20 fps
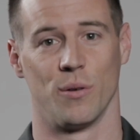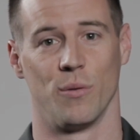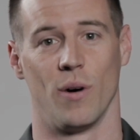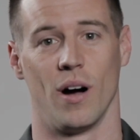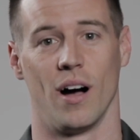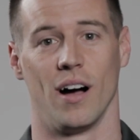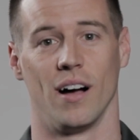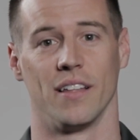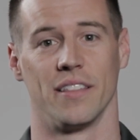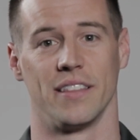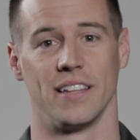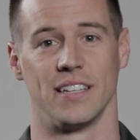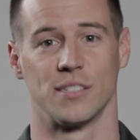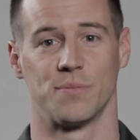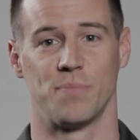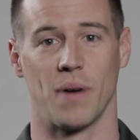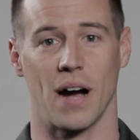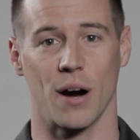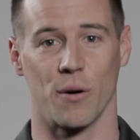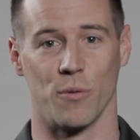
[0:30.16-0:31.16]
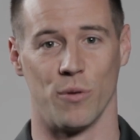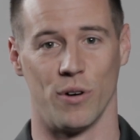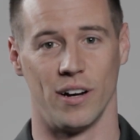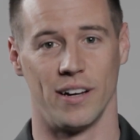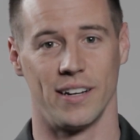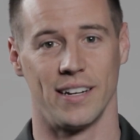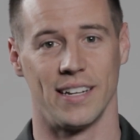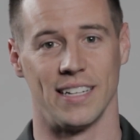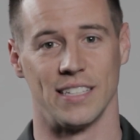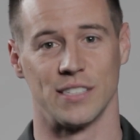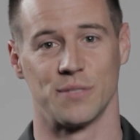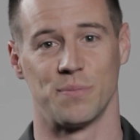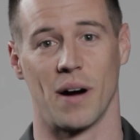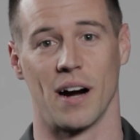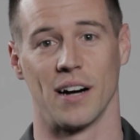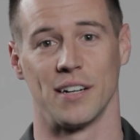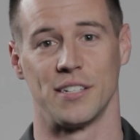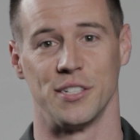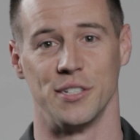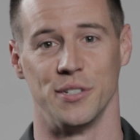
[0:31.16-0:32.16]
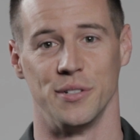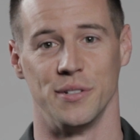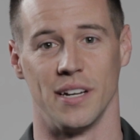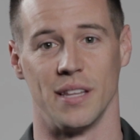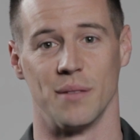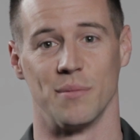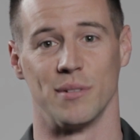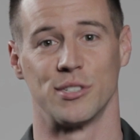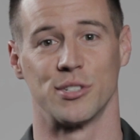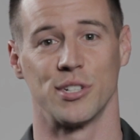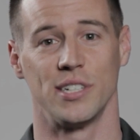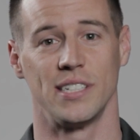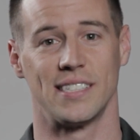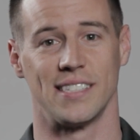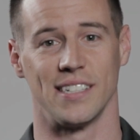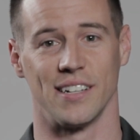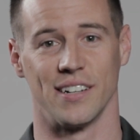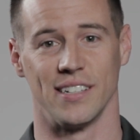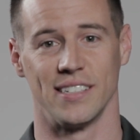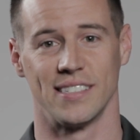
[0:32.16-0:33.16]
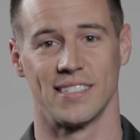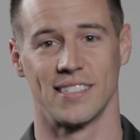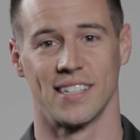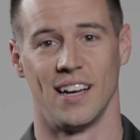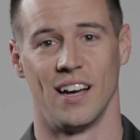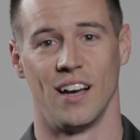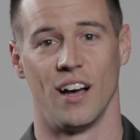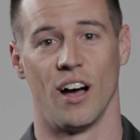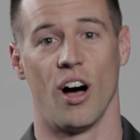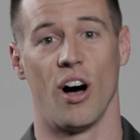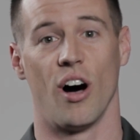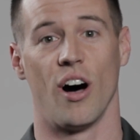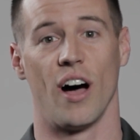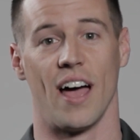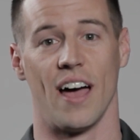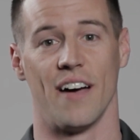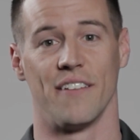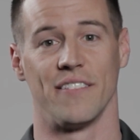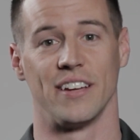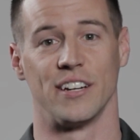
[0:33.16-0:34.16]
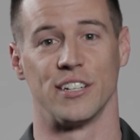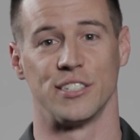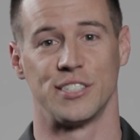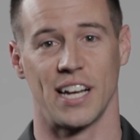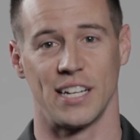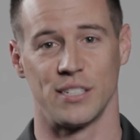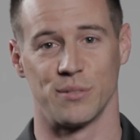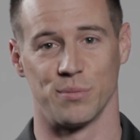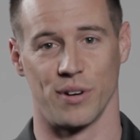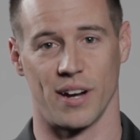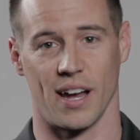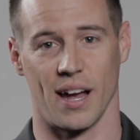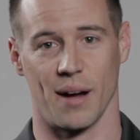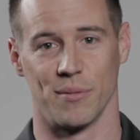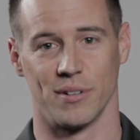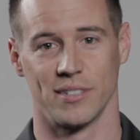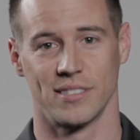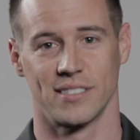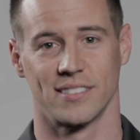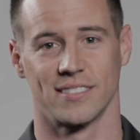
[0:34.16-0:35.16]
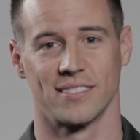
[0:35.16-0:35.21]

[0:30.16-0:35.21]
while the Inspire 1, Inspire 2, and the Matrice series all have interchangeable cameras.